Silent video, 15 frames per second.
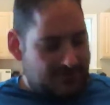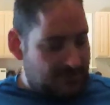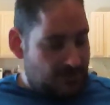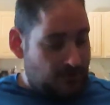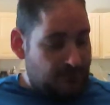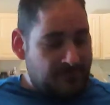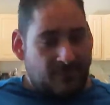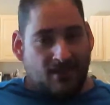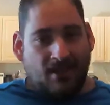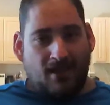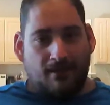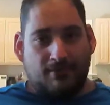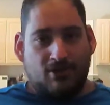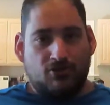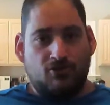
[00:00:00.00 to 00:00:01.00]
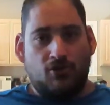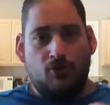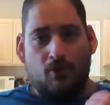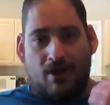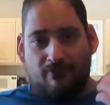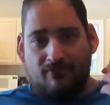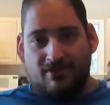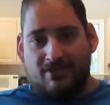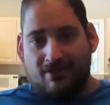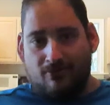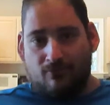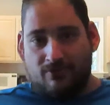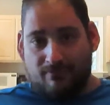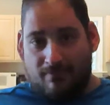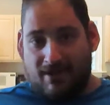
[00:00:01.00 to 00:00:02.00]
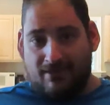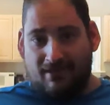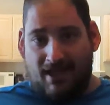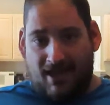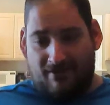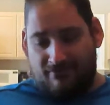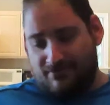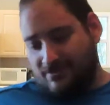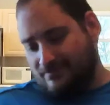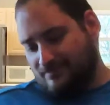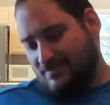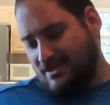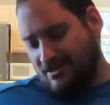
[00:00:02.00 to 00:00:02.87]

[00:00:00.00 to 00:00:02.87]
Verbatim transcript: So I'm gonna show you everything with my left,